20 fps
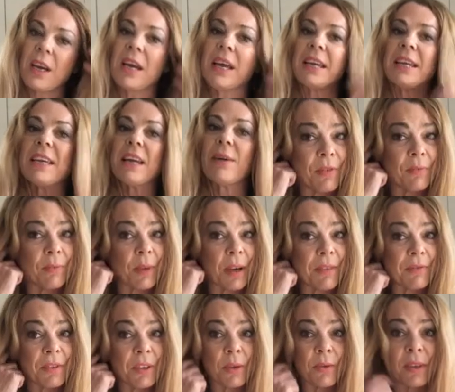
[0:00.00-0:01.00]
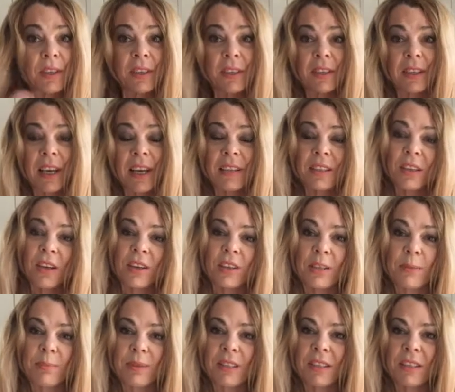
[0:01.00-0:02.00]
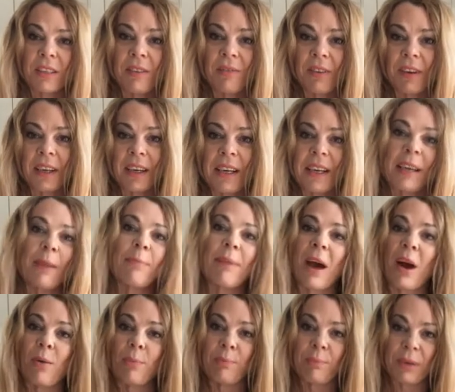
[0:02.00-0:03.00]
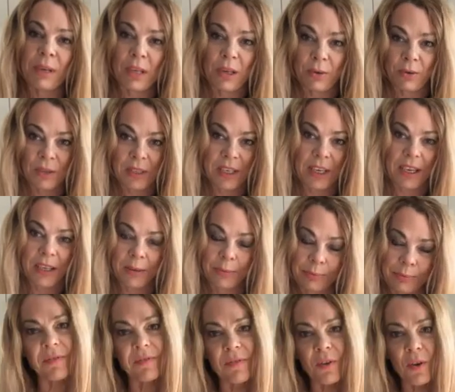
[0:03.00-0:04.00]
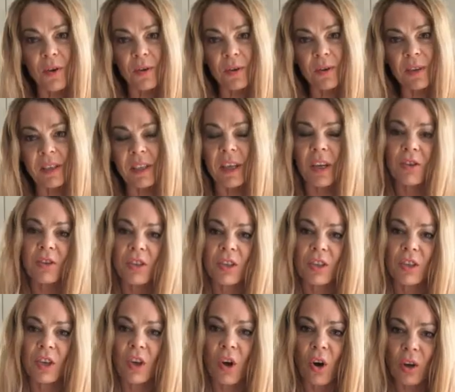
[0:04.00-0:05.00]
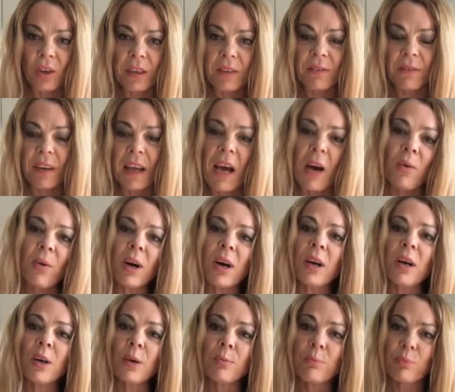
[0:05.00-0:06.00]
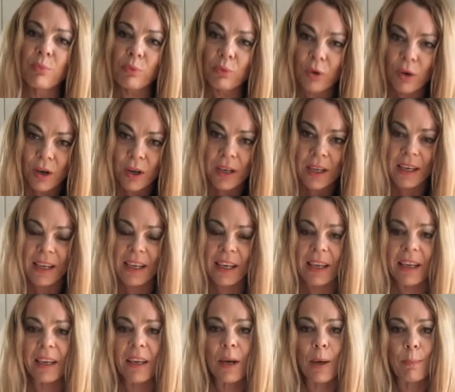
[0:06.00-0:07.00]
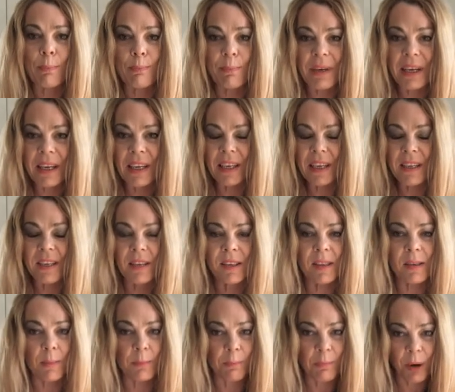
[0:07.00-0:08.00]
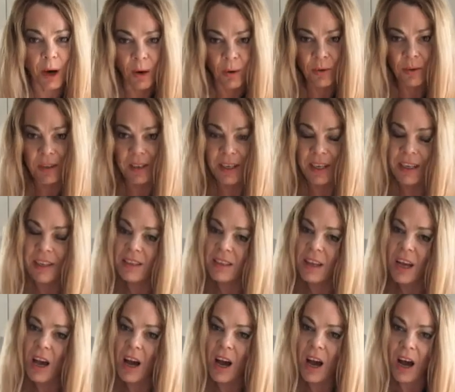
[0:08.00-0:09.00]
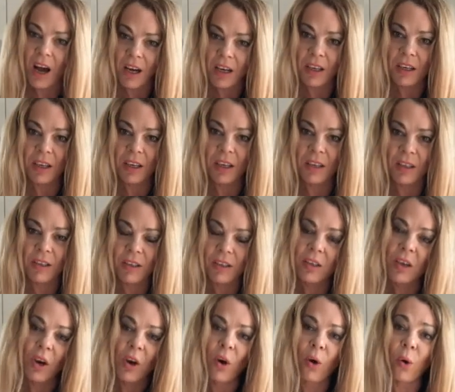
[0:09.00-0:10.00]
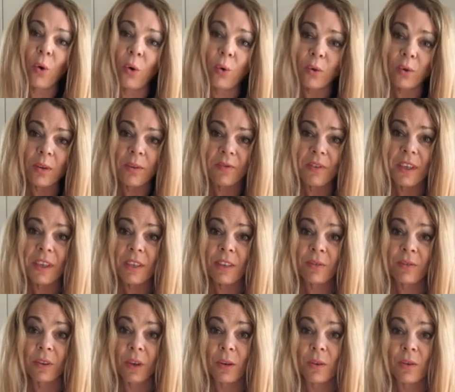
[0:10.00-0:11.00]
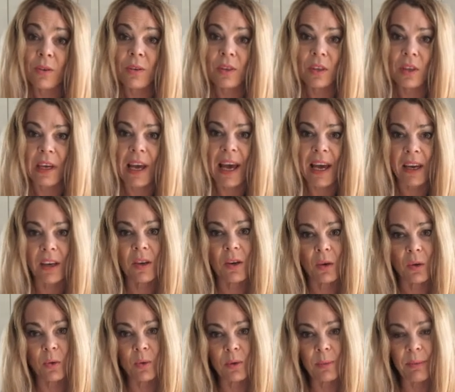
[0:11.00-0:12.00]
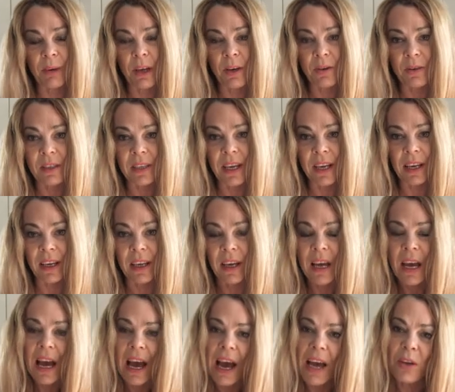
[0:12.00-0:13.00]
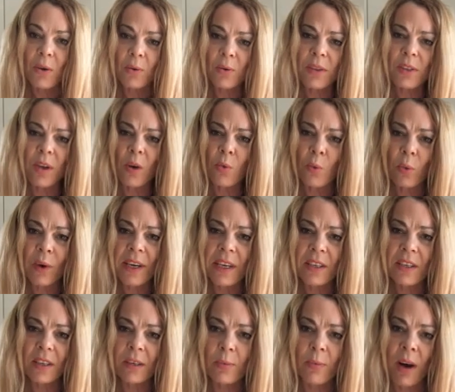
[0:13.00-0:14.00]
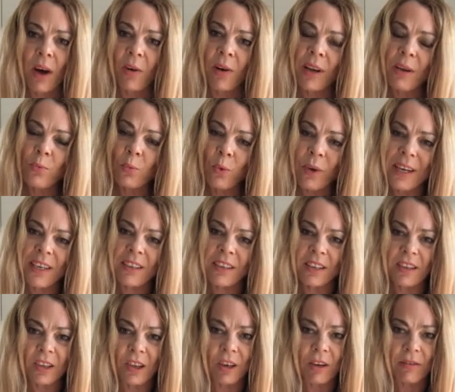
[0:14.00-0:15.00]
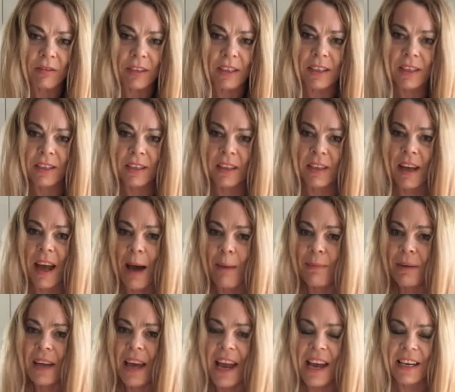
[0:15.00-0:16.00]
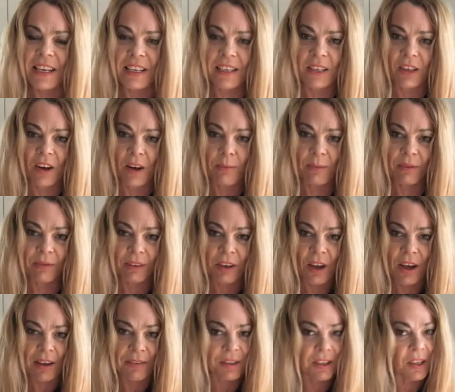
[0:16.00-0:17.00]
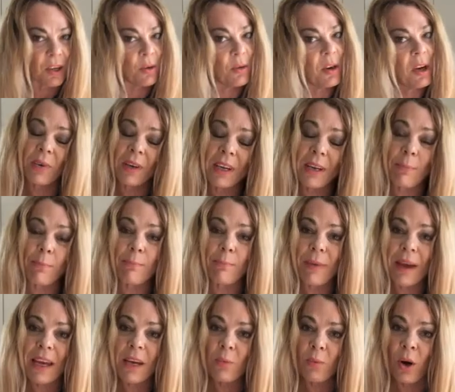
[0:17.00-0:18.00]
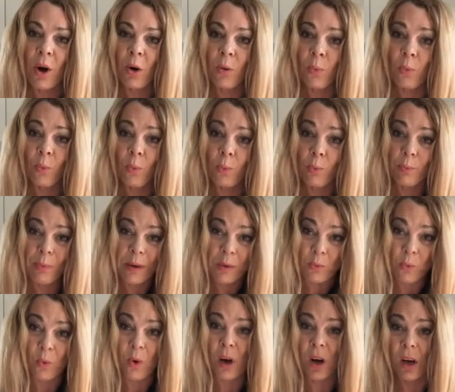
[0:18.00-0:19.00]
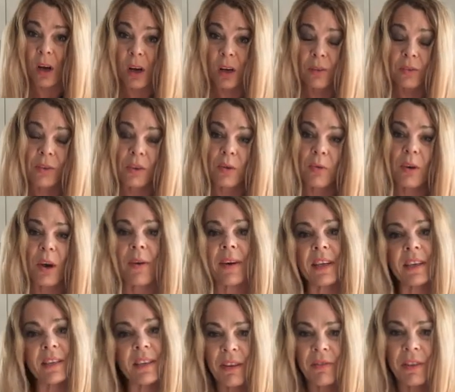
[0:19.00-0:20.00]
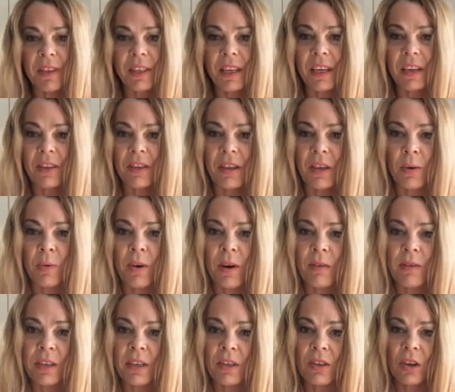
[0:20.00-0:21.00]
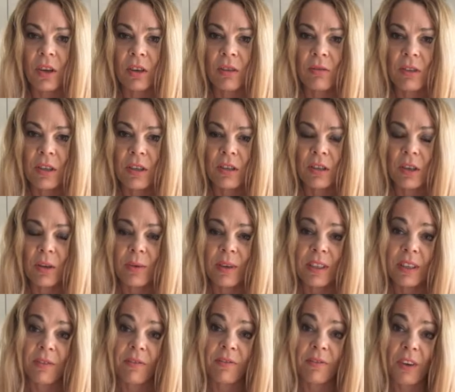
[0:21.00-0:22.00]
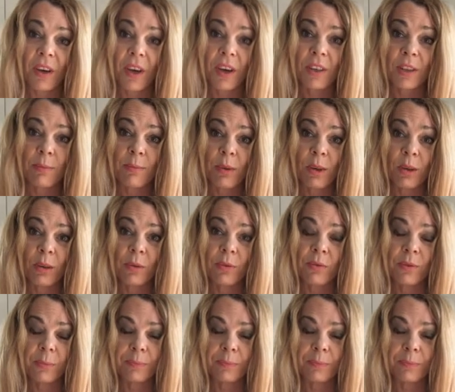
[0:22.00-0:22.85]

Now, one of my viewers has asked specifically about bloating. Foods such as cauliflower, broccoli, beans, pulses, onions, all of these foods can cause bloating, and also wheat as well. And wheat intolerances can happen at any time of life, so it may well be worth you going to, if there's anything you are intolerant to, is a first move.